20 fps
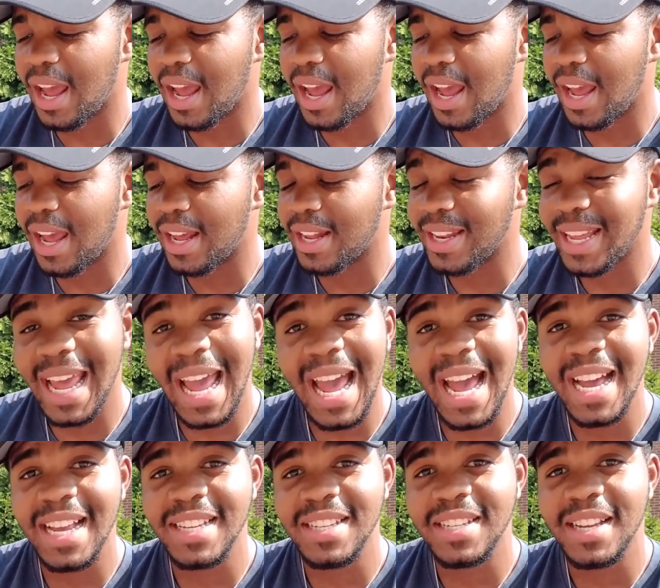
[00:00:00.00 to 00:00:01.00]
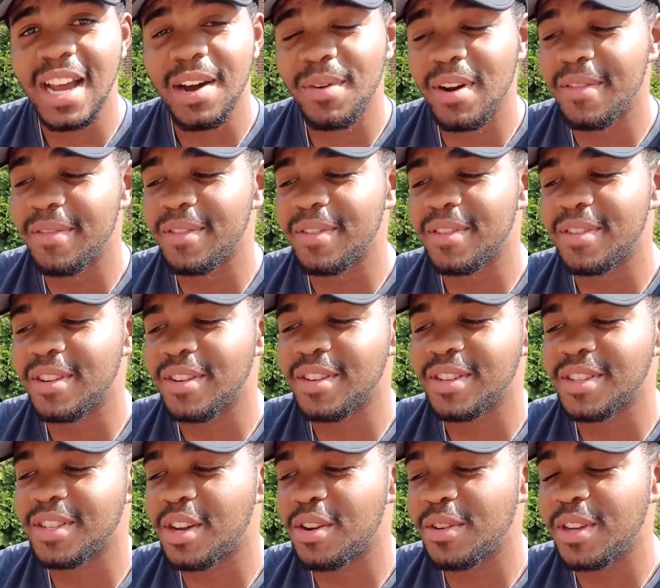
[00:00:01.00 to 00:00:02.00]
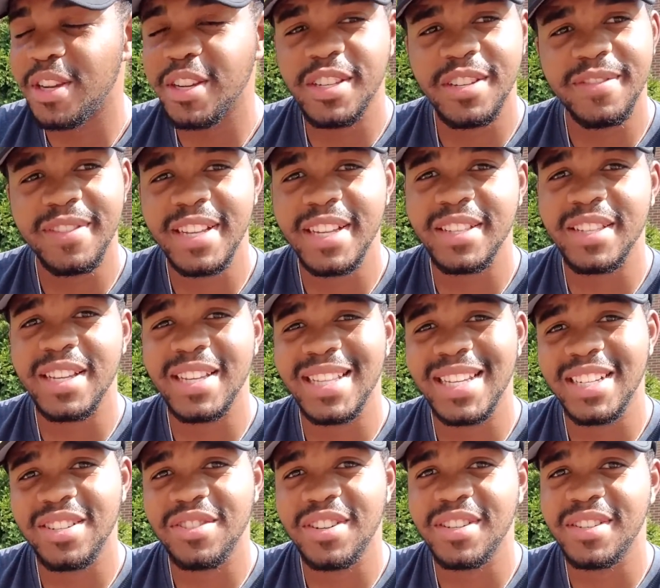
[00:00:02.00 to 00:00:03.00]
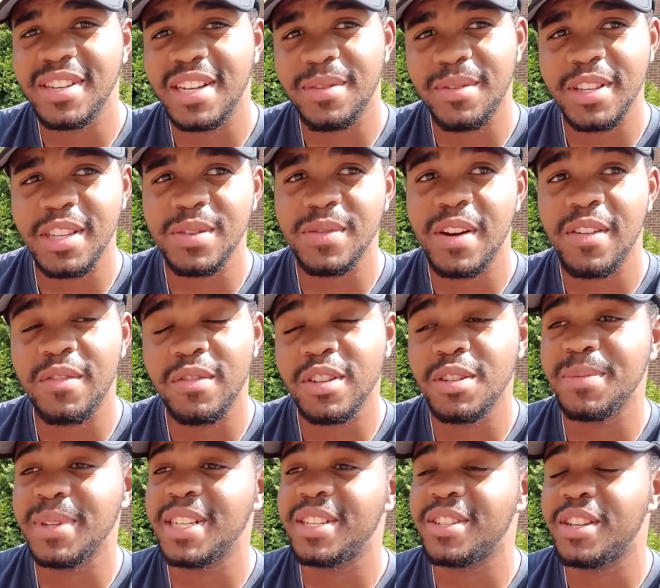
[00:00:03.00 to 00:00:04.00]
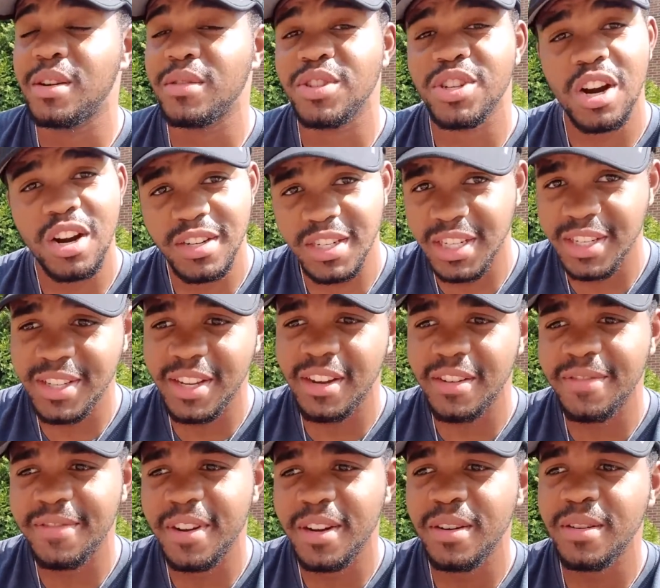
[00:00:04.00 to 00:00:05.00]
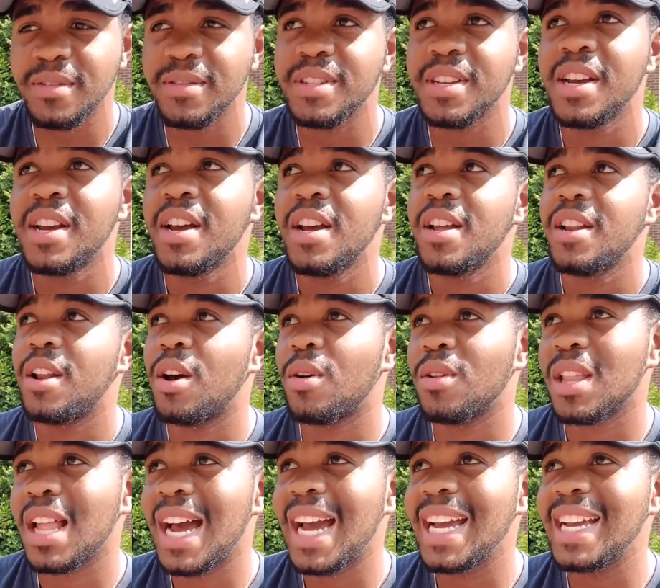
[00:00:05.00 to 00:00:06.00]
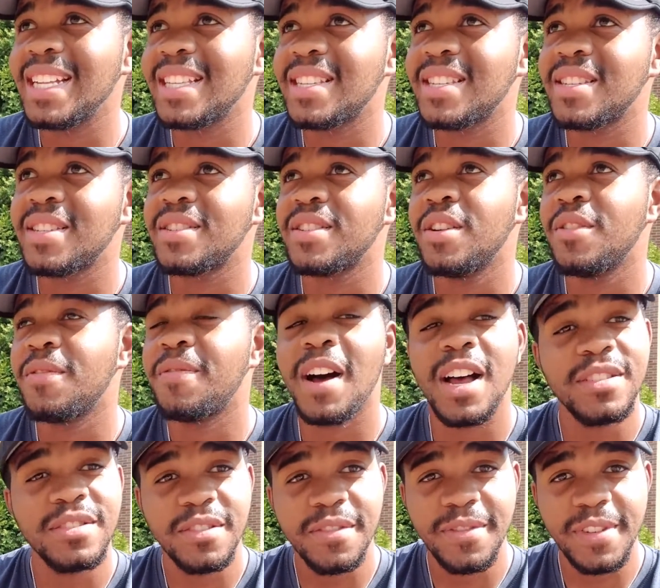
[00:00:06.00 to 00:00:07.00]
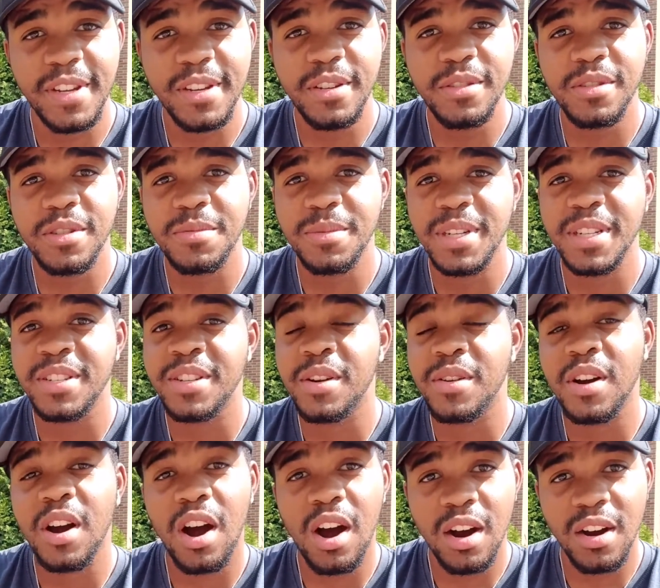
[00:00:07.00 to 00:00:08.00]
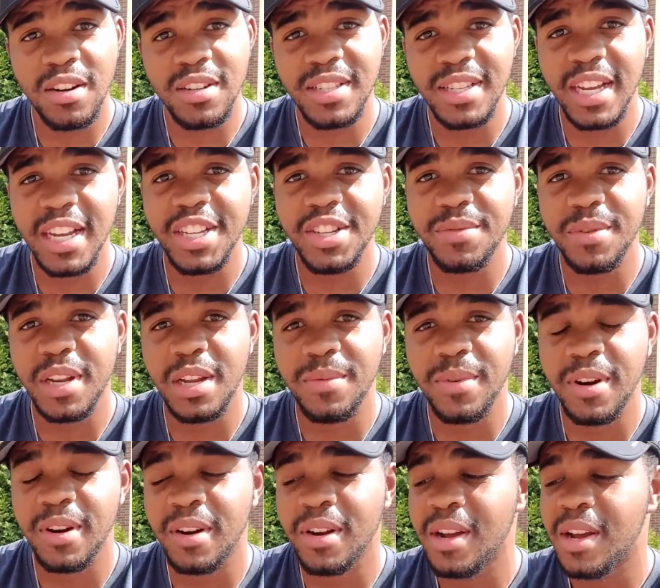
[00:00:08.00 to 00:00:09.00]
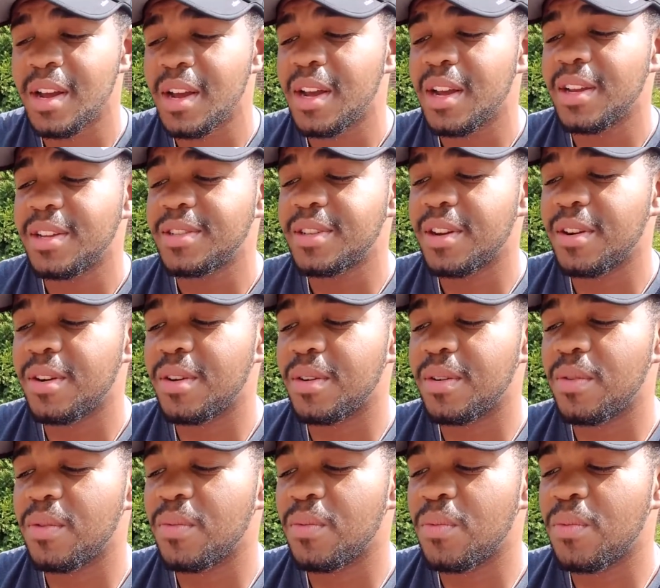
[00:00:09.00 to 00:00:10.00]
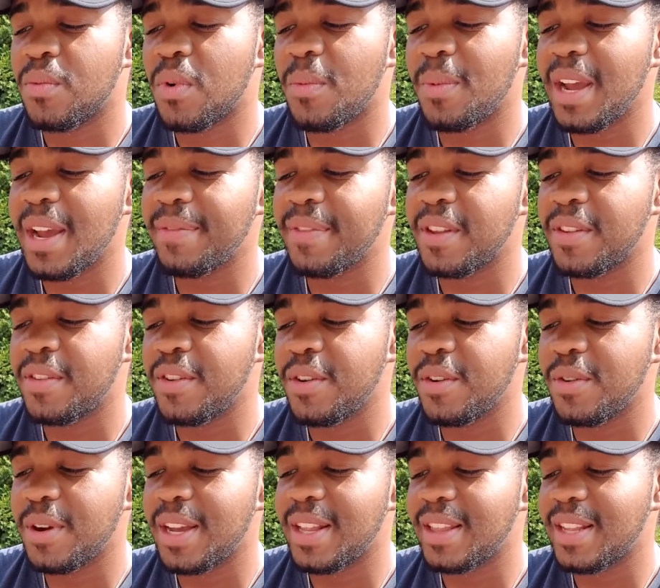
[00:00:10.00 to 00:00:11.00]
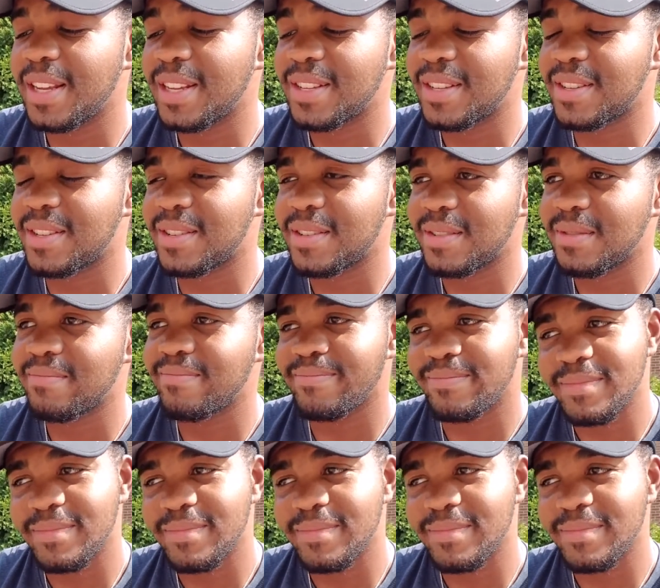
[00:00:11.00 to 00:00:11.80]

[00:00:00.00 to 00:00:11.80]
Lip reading: and gas, however, there is no use of electricity whatsoever, which means no charging cell phones, no lights, no fossil fuels, which means no cars to get you anywhere. So what we have to do in this